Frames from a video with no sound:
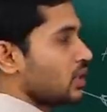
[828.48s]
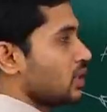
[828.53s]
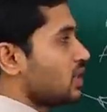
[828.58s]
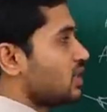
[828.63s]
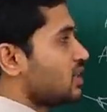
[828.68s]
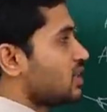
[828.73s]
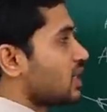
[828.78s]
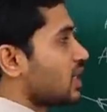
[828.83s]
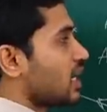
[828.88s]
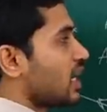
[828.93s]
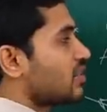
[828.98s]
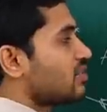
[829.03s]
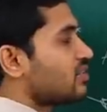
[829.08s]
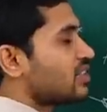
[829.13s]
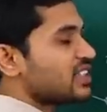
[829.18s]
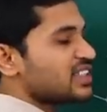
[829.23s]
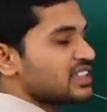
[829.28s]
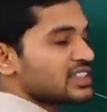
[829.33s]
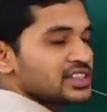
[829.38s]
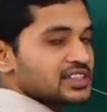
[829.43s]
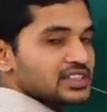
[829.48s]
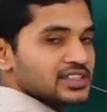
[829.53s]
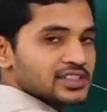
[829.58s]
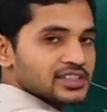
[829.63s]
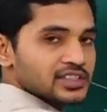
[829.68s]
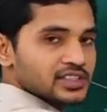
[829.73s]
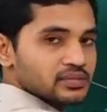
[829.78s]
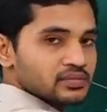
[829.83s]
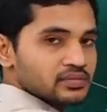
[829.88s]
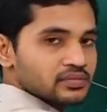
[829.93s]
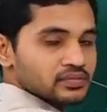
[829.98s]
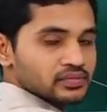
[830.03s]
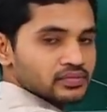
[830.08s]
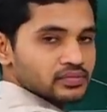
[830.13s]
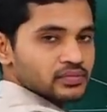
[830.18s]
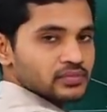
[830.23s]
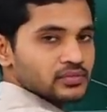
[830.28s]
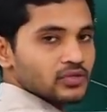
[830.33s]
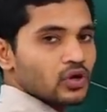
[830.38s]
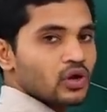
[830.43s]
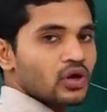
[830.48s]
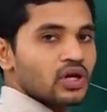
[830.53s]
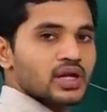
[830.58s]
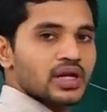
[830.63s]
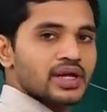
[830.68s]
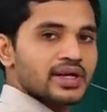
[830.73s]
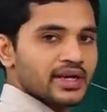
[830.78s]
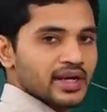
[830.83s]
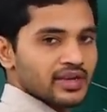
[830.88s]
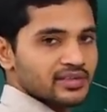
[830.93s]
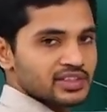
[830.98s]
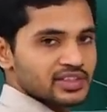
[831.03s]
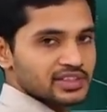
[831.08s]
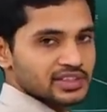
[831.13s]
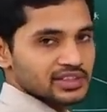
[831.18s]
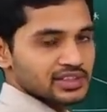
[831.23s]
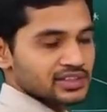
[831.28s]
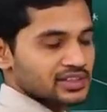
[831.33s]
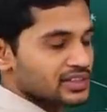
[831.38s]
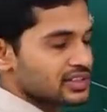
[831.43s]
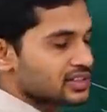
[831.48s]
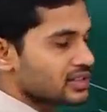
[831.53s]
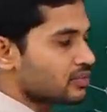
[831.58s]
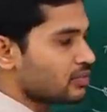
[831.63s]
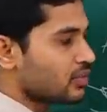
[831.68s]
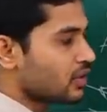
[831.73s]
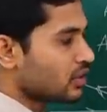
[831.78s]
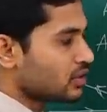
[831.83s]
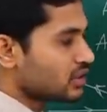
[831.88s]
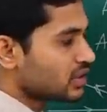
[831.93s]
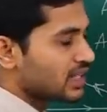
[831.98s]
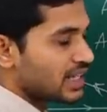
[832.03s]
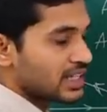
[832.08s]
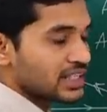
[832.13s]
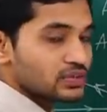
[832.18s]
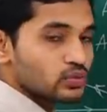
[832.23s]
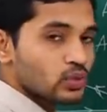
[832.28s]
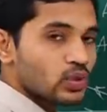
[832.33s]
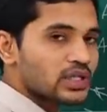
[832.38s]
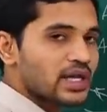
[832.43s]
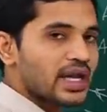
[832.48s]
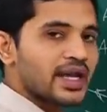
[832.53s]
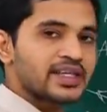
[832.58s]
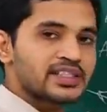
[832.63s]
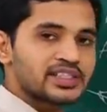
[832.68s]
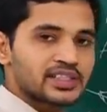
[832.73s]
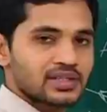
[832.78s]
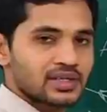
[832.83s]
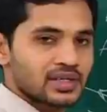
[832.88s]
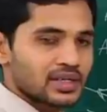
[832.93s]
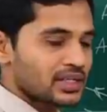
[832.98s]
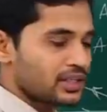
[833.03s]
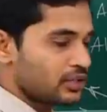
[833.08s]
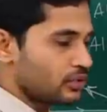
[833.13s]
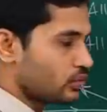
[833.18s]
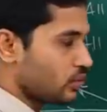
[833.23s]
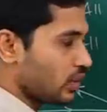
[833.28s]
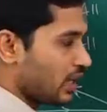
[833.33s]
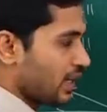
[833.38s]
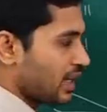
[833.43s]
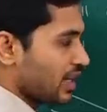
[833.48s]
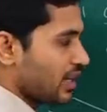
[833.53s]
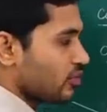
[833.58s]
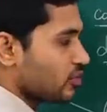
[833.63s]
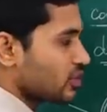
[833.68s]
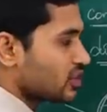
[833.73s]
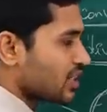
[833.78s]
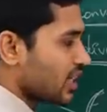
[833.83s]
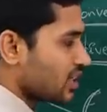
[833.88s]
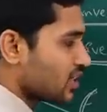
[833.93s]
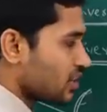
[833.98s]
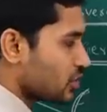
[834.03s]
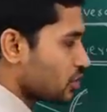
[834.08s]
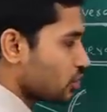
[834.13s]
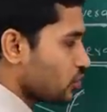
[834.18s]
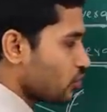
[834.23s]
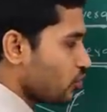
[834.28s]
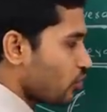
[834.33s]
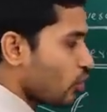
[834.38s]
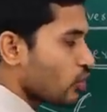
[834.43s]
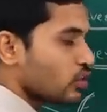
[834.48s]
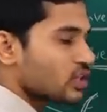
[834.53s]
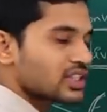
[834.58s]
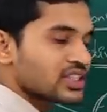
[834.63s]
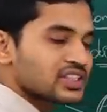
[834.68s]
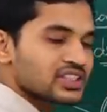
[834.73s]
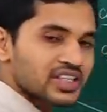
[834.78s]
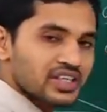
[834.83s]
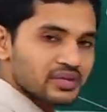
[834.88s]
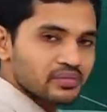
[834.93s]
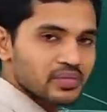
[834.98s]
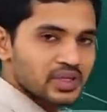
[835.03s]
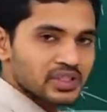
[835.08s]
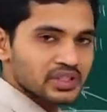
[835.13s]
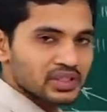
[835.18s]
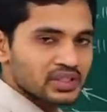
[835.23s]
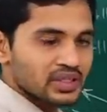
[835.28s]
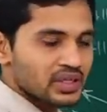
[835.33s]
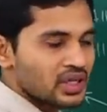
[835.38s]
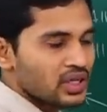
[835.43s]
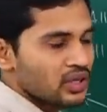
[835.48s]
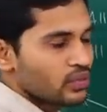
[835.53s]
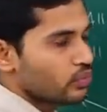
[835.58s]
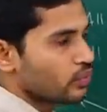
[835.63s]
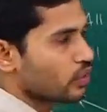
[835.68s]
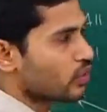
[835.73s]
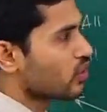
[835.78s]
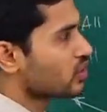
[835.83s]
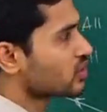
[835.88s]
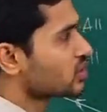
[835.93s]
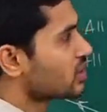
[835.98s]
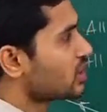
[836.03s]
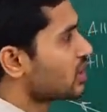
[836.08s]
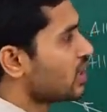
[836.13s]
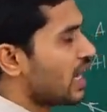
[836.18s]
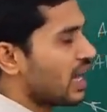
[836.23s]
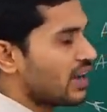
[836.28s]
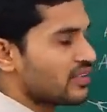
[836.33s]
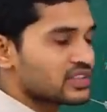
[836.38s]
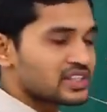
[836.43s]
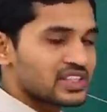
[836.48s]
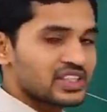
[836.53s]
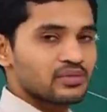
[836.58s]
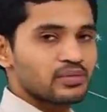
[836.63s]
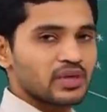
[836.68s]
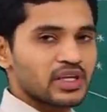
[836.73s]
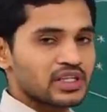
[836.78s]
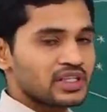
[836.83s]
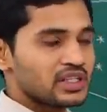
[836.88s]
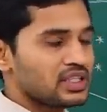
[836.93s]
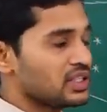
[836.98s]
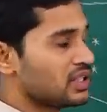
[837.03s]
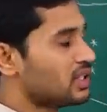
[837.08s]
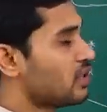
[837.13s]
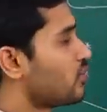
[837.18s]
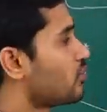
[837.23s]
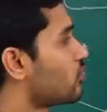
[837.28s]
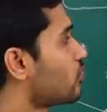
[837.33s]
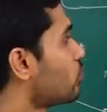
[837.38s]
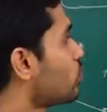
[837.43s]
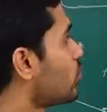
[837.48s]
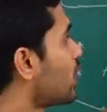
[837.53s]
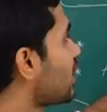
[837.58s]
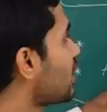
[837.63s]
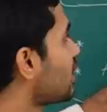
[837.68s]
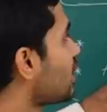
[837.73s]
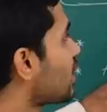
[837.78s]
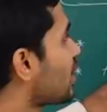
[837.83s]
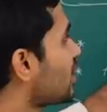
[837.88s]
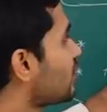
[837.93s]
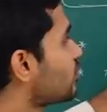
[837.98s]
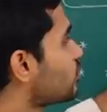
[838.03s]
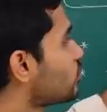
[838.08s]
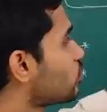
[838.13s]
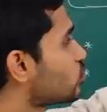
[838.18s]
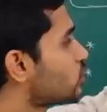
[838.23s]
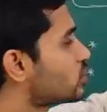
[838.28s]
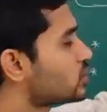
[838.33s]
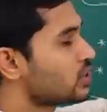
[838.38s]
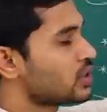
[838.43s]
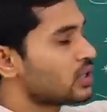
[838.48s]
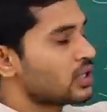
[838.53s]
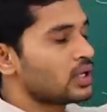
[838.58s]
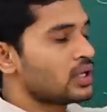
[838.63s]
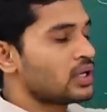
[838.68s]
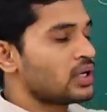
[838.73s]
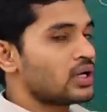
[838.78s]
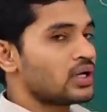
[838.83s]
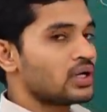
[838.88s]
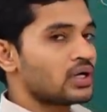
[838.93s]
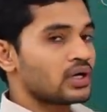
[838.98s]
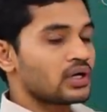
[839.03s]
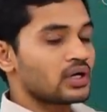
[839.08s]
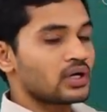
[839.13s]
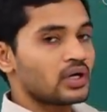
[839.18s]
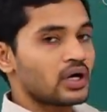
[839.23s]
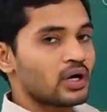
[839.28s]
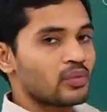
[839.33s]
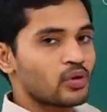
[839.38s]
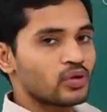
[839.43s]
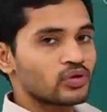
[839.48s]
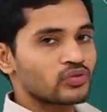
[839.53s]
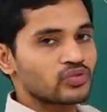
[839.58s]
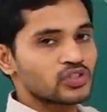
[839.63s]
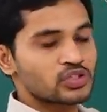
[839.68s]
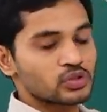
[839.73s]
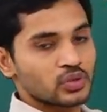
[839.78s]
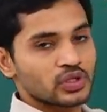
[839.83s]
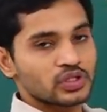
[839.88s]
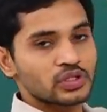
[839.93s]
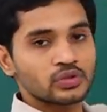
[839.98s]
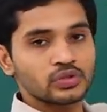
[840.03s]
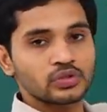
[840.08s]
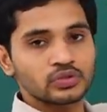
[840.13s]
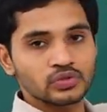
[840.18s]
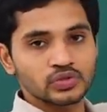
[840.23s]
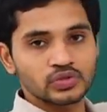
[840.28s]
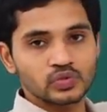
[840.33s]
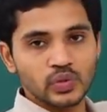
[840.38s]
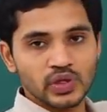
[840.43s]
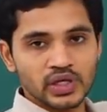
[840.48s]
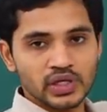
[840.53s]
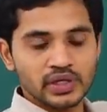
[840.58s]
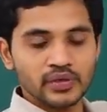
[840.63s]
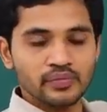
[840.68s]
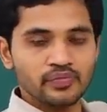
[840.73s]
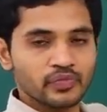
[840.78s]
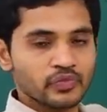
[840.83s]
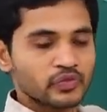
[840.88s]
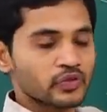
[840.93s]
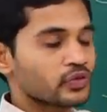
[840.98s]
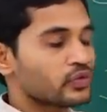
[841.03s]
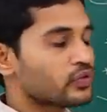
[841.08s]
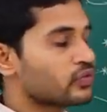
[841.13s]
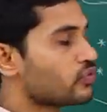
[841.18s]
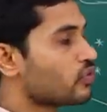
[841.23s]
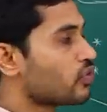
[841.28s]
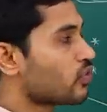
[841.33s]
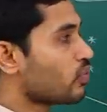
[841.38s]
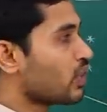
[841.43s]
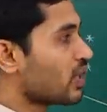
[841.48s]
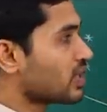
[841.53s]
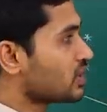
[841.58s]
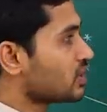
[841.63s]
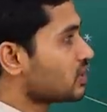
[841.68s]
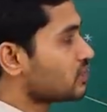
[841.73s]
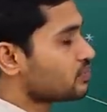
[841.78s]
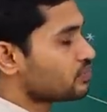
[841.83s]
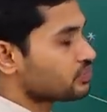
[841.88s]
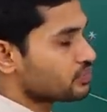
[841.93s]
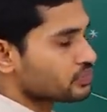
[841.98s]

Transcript: is a converging system or a diverging system. So, that is what I generally do and I would suggest you follow the same method because I have seen many of you getting confused uh, about which one to use where. So, for one